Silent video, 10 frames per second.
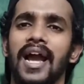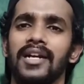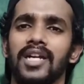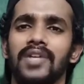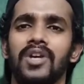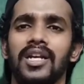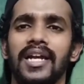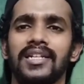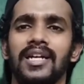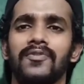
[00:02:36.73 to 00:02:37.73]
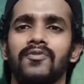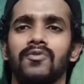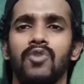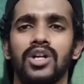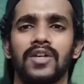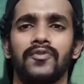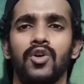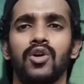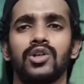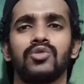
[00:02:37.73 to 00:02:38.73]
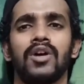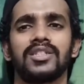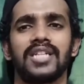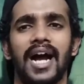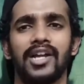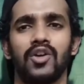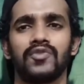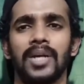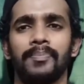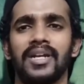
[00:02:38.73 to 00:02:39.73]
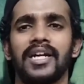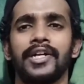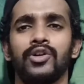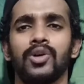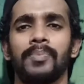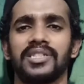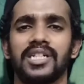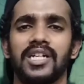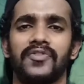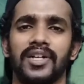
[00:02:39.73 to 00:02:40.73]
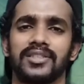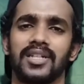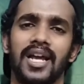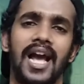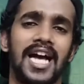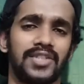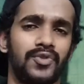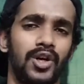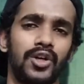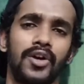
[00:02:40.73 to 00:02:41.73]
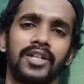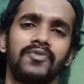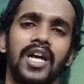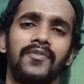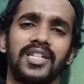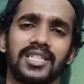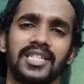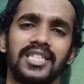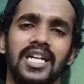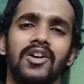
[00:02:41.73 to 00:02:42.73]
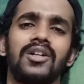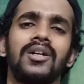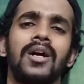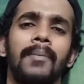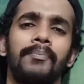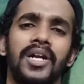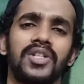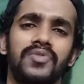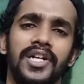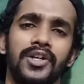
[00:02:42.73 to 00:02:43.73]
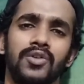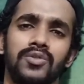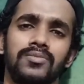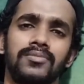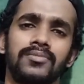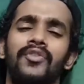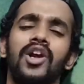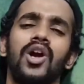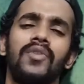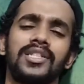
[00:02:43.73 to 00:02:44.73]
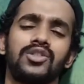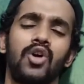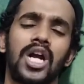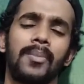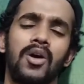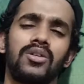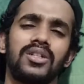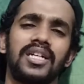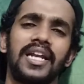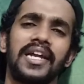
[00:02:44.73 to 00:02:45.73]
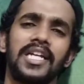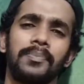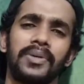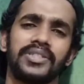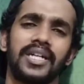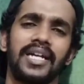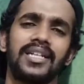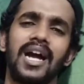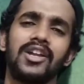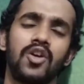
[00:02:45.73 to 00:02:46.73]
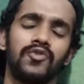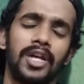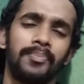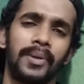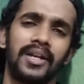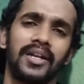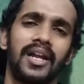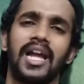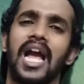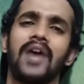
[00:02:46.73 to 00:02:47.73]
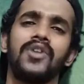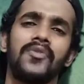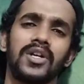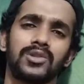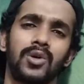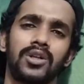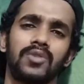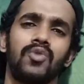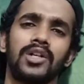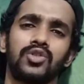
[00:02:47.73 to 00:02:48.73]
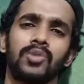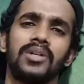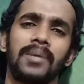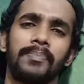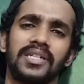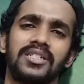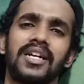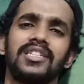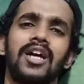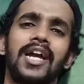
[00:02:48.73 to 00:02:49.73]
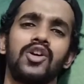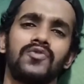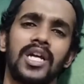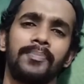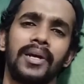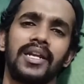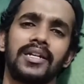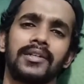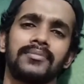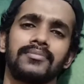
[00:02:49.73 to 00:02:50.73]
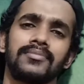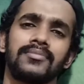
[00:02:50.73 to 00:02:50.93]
and it will let the water flow towards the eye of the impeller due to pressure difference. As we all know, we have discussed in our previous video. We always talk about the negative pressure at the eye of the impeller. Have you ever thought what should be the pressure at the eye of the impeller?